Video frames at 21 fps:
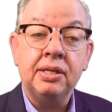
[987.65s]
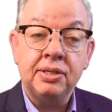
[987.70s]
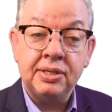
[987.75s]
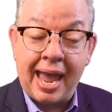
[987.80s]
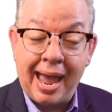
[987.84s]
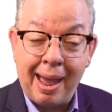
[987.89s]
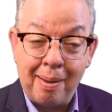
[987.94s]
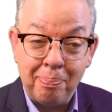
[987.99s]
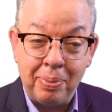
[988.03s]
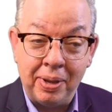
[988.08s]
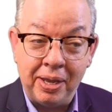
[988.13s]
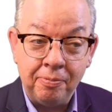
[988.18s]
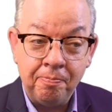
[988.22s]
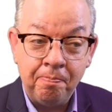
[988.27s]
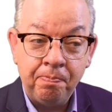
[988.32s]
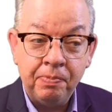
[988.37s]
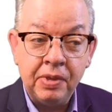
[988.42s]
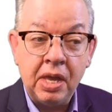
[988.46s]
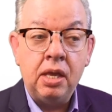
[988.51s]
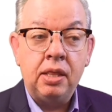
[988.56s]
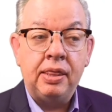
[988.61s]
happen
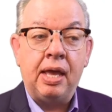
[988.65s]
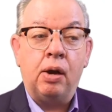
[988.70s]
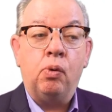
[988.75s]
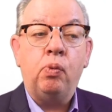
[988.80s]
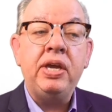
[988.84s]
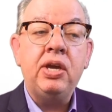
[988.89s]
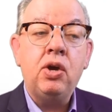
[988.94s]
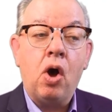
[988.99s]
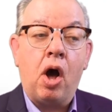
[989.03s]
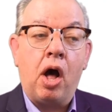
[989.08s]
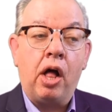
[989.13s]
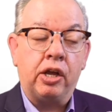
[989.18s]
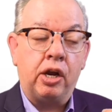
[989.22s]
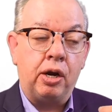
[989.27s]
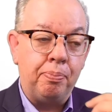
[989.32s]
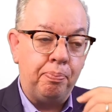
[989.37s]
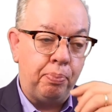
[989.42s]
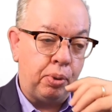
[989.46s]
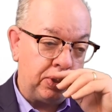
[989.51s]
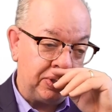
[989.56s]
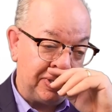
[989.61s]
that we call our
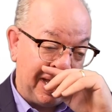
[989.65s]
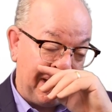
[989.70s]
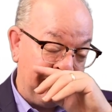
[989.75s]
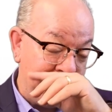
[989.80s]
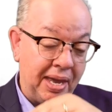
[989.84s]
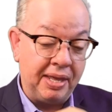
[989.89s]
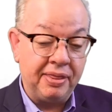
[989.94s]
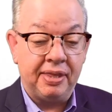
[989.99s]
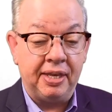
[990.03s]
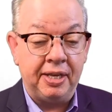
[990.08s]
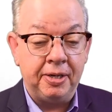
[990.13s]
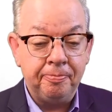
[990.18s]
bullseye method.